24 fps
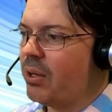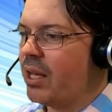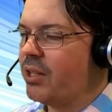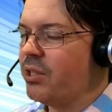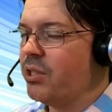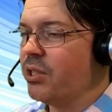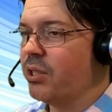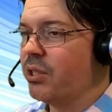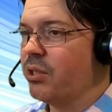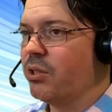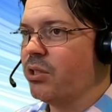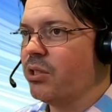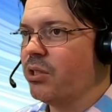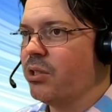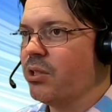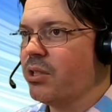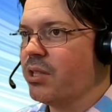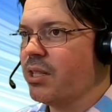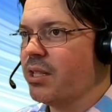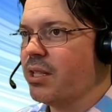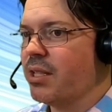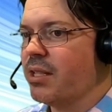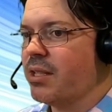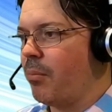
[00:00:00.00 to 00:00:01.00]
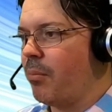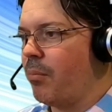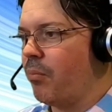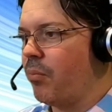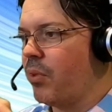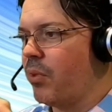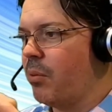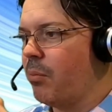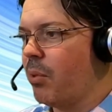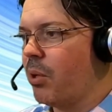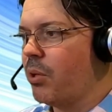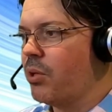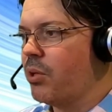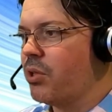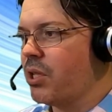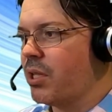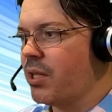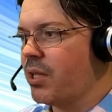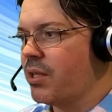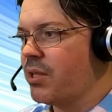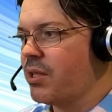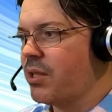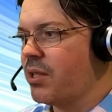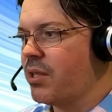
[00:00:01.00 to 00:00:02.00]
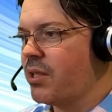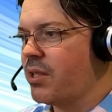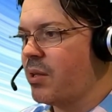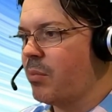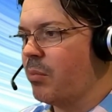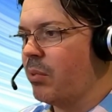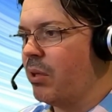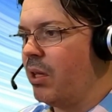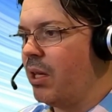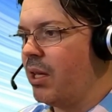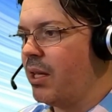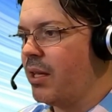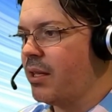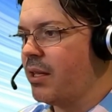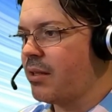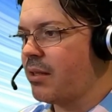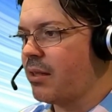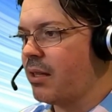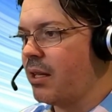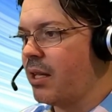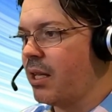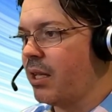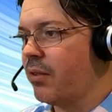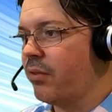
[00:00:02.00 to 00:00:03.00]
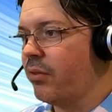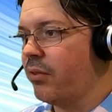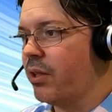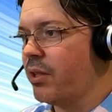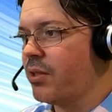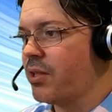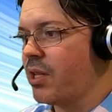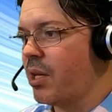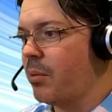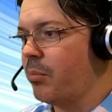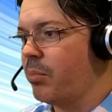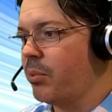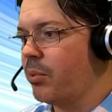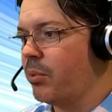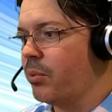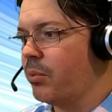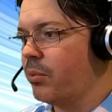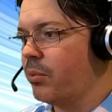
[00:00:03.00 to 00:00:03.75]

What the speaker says: and you could use these emojis to symbolize, like, for example,